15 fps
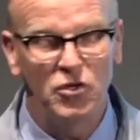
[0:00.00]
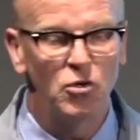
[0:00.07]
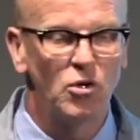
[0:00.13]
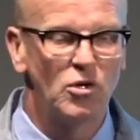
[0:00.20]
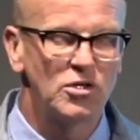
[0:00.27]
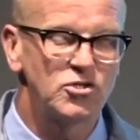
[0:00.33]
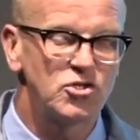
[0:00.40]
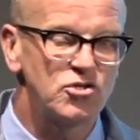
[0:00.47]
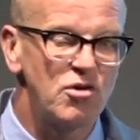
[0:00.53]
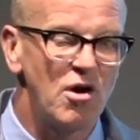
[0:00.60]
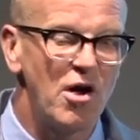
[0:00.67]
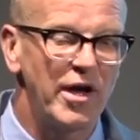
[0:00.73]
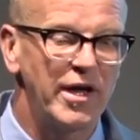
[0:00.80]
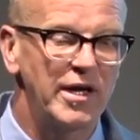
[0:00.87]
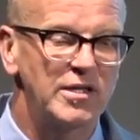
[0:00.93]
you're
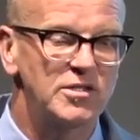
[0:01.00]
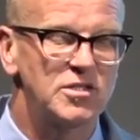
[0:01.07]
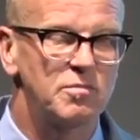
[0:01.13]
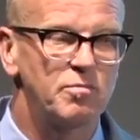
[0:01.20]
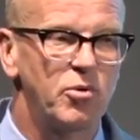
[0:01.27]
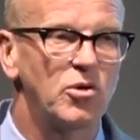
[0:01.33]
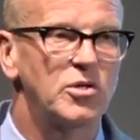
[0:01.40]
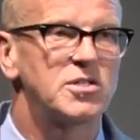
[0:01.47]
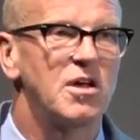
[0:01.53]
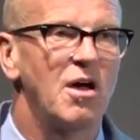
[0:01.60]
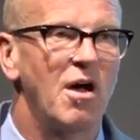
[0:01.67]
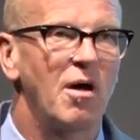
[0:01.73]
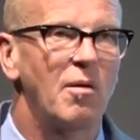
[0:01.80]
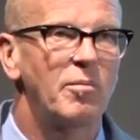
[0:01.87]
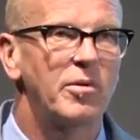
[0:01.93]
trying to put
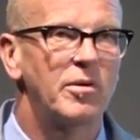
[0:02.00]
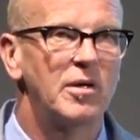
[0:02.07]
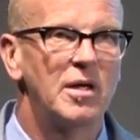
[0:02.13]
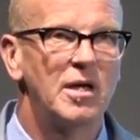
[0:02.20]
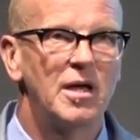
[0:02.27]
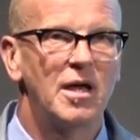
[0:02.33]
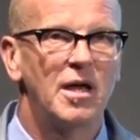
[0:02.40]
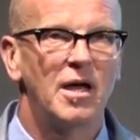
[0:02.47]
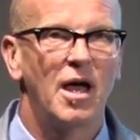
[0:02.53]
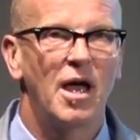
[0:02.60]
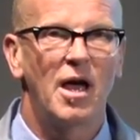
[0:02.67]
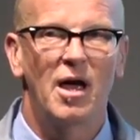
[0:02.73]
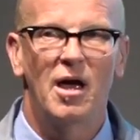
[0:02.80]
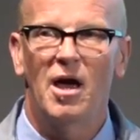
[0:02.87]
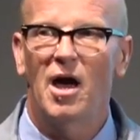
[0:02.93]
up
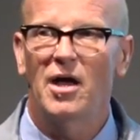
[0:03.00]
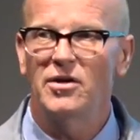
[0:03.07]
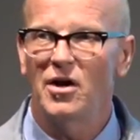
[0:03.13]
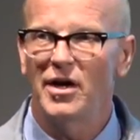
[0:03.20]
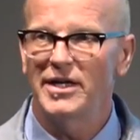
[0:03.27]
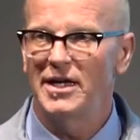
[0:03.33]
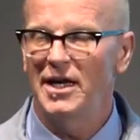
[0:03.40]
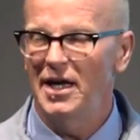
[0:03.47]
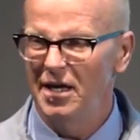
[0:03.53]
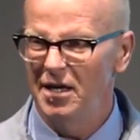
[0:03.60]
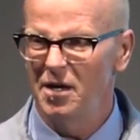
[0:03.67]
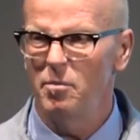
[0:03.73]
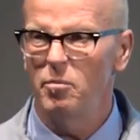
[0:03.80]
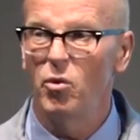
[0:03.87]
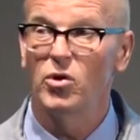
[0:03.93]
uh, an
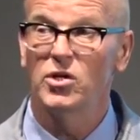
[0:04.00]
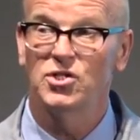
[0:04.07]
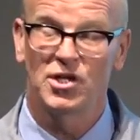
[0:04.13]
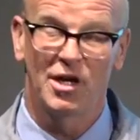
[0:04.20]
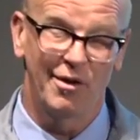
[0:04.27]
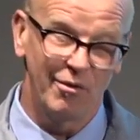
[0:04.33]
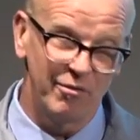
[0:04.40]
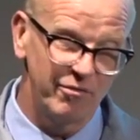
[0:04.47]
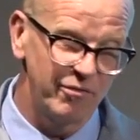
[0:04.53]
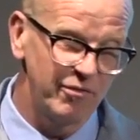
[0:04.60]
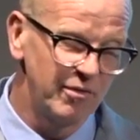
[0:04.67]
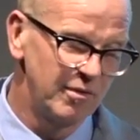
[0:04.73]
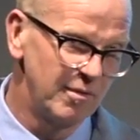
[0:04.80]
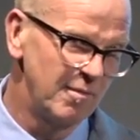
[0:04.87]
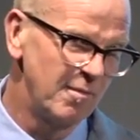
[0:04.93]
IKEA bookshelf,